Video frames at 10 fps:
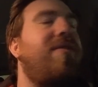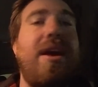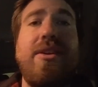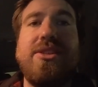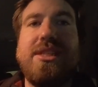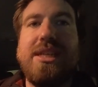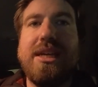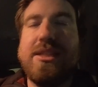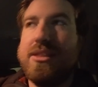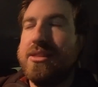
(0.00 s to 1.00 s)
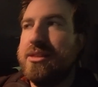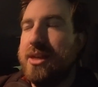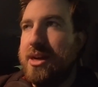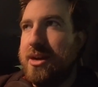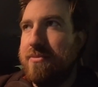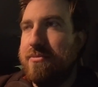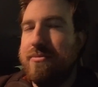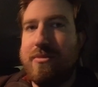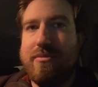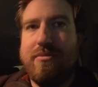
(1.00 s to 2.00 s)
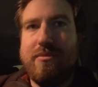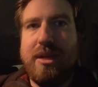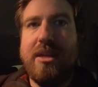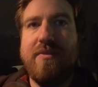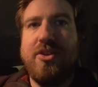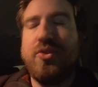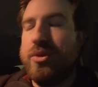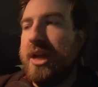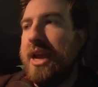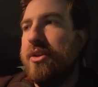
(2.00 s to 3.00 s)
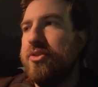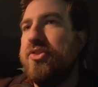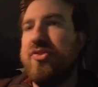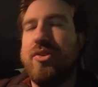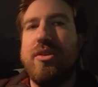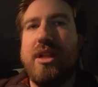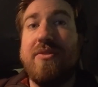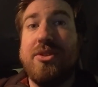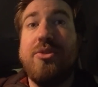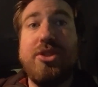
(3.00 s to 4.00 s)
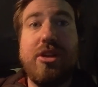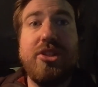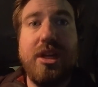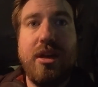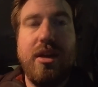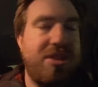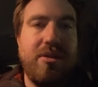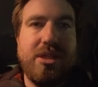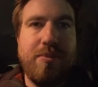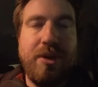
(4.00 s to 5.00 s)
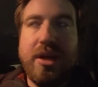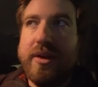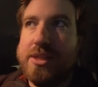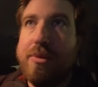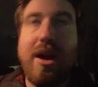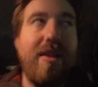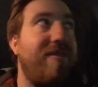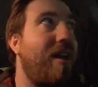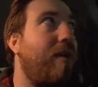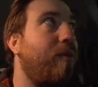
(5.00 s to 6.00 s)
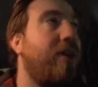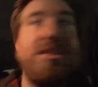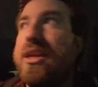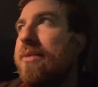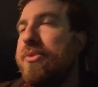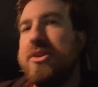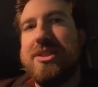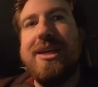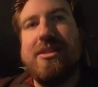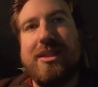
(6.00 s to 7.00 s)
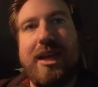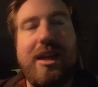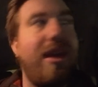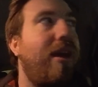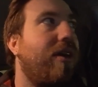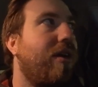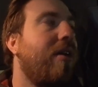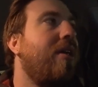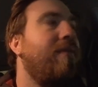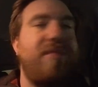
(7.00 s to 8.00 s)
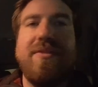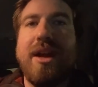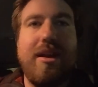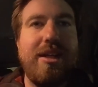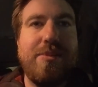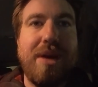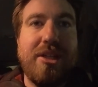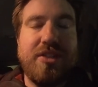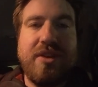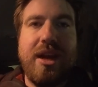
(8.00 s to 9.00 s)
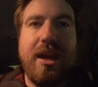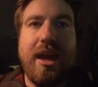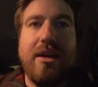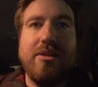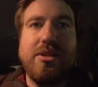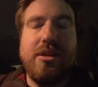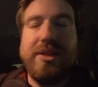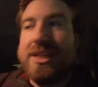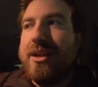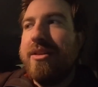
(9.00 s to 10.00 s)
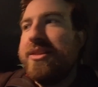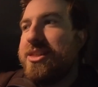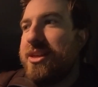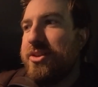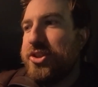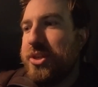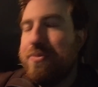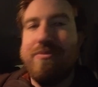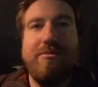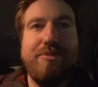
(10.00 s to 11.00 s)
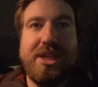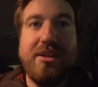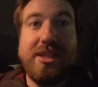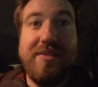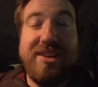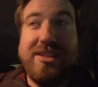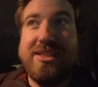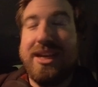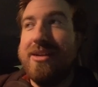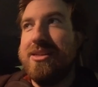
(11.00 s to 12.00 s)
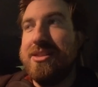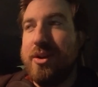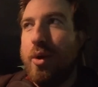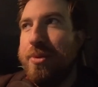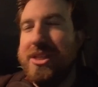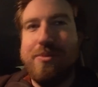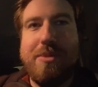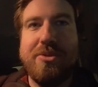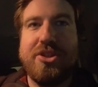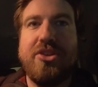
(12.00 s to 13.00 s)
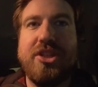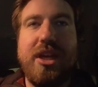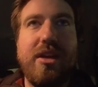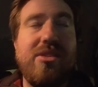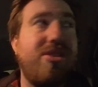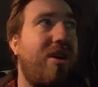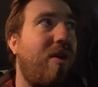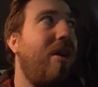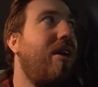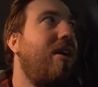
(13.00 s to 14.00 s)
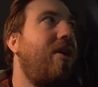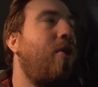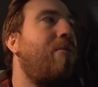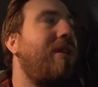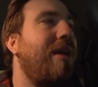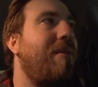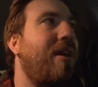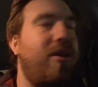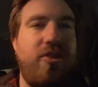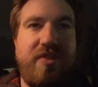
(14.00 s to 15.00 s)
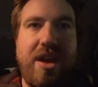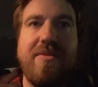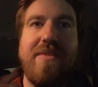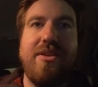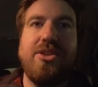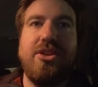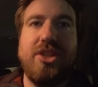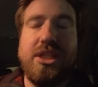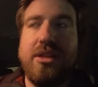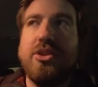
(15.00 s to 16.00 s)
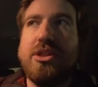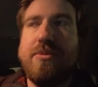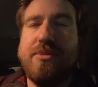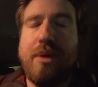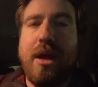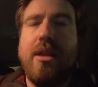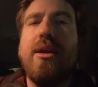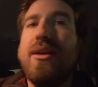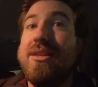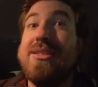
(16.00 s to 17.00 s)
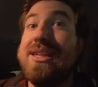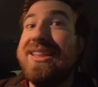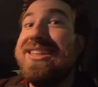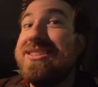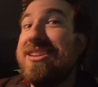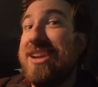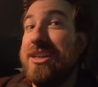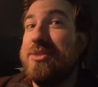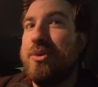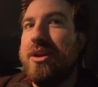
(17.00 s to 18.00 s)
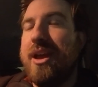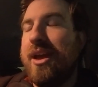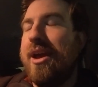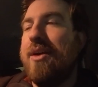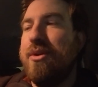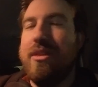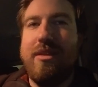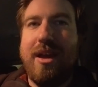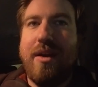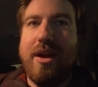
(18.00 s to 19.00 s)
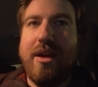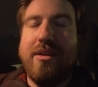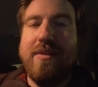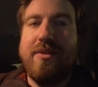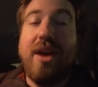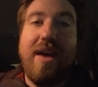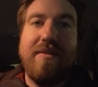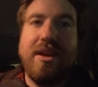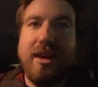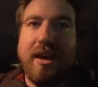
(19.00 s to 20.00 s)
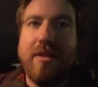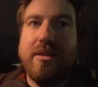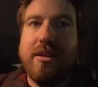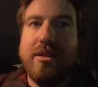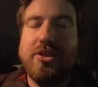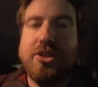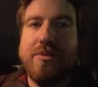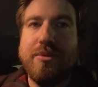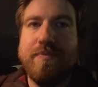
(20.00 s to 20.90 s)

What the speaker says: 6 individual handles for level 2 charging, so it's a pretty great spot, and they've got it well set up. There's nice lighting here, they've got a nice bench for hanging out, so it's clear that this dealership sells EVs and is open to people charging here. So normally I'm not a huge fan of having to charge at dealerships, but this is at least a nice one to hang out at if you have to hang out at the dealership.